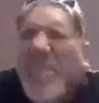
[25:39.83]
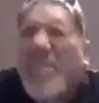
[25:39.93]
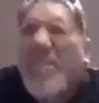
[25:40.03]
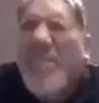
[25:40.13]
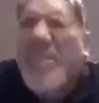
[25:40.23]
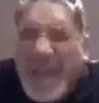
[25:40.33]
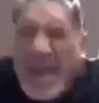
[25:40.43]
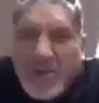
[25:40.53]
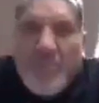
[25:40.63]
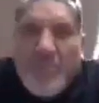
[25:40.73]
the
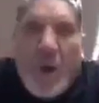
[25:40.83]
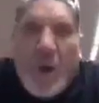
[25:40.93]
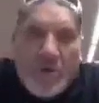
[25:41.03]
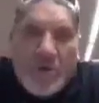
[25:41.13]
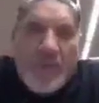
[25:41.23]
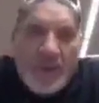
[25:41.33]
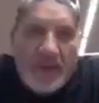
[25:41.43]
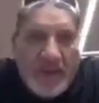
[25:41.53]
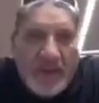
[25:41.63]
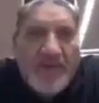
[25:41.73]
best
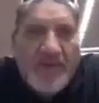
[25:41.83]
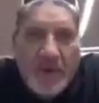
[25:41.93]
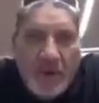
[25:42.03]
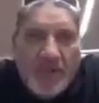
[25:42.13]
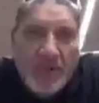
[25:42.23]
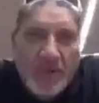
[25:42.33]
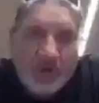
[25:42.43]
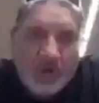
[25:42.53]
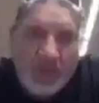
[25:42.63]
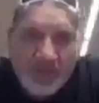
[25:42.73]
possibility for your
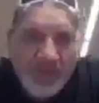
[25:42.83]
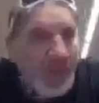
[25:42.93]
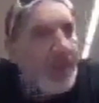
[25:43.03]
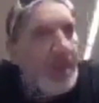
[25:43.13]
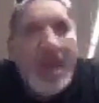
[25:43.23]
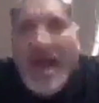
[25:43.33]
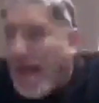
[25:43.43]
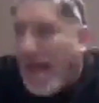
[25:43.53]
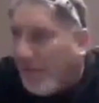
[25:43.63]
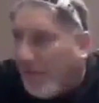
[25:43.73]
future.
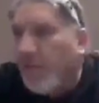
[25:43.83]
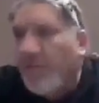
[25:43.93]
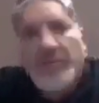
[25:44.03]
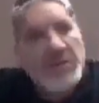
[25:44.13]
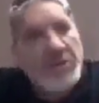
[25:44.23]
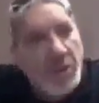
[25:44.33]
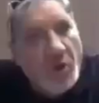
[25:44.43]
I will for